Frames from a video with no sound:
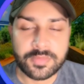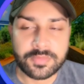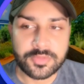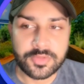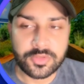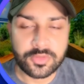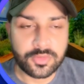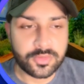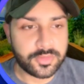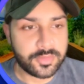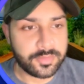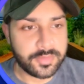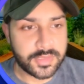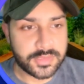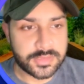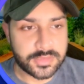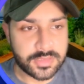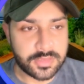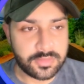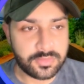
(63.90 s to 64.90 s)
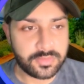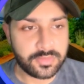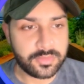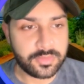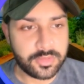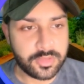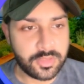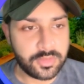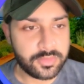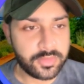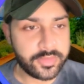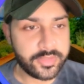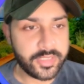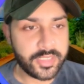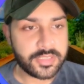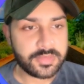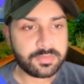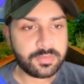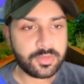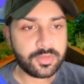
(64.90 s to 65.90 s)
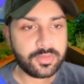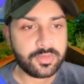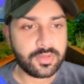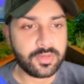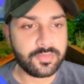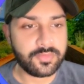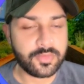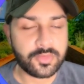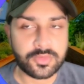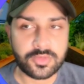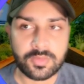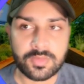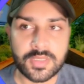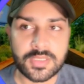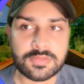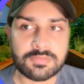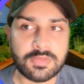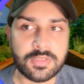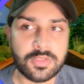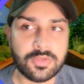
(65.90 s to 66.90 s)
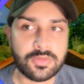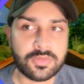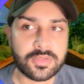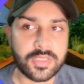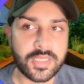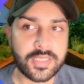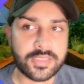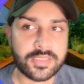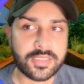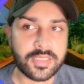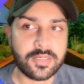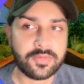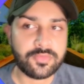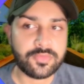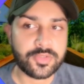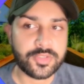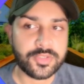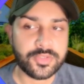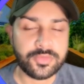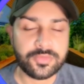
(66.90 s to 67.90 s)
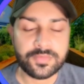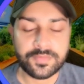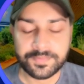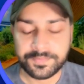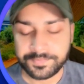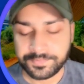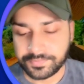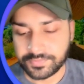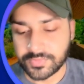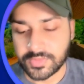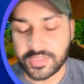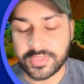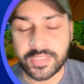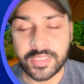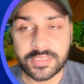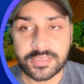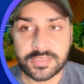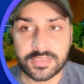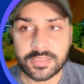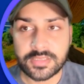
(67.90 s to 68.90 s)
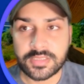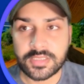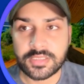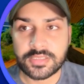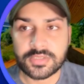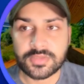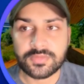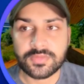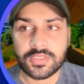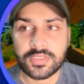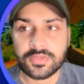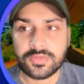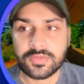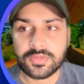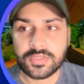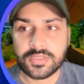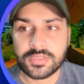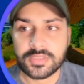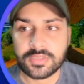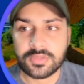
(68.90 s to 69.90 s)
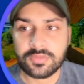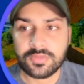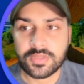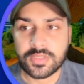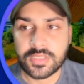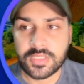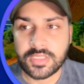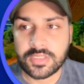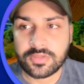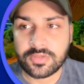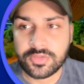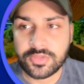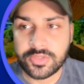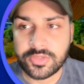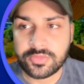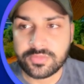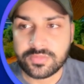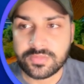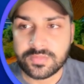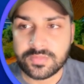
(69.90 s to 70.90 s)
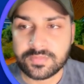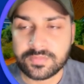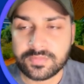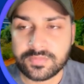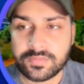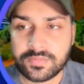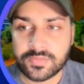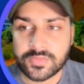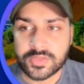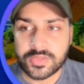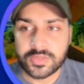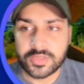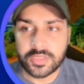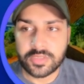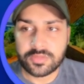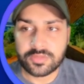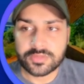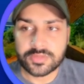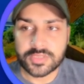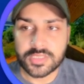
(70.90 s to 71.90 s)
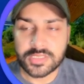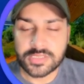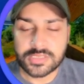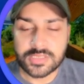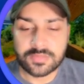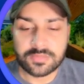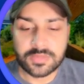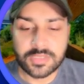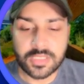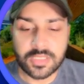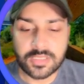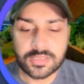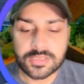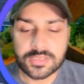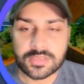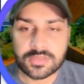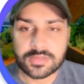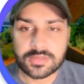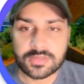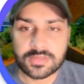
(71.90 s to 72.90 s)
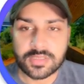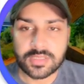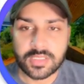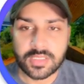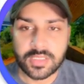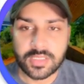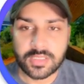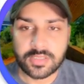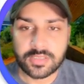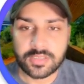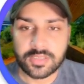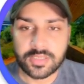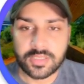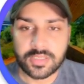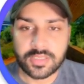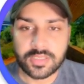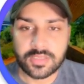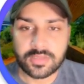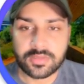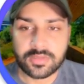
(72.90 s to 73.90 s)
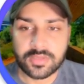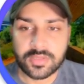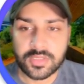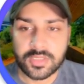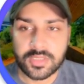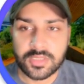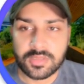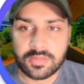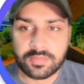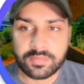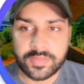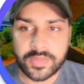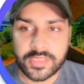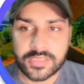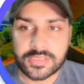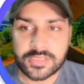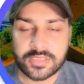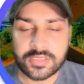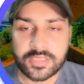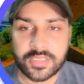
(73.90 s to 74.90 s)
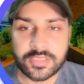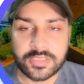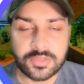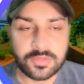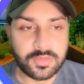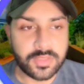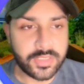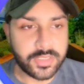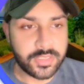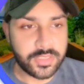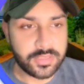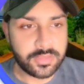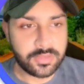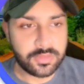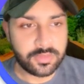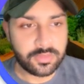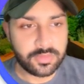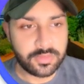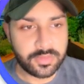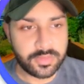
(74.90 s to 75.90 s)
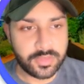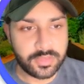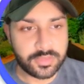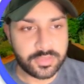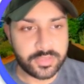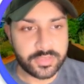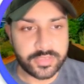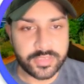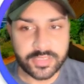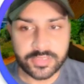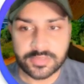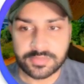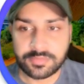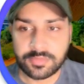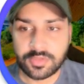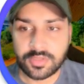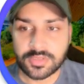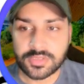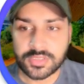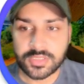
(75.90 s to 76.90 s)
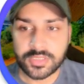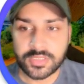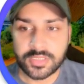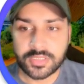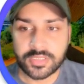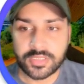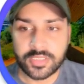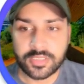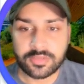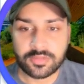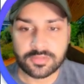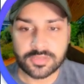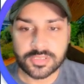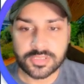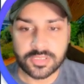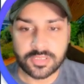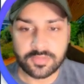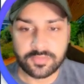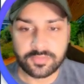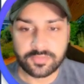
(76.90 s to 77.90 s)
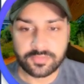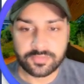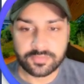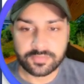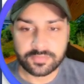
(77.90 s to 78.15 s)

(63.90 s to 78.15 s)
up your Octoparse account. Now the dashboard of Octoparse will look like that for you. The next thing that you will do is you will click on new, click on custom task, and then paste in that URL in the text box and then click on save.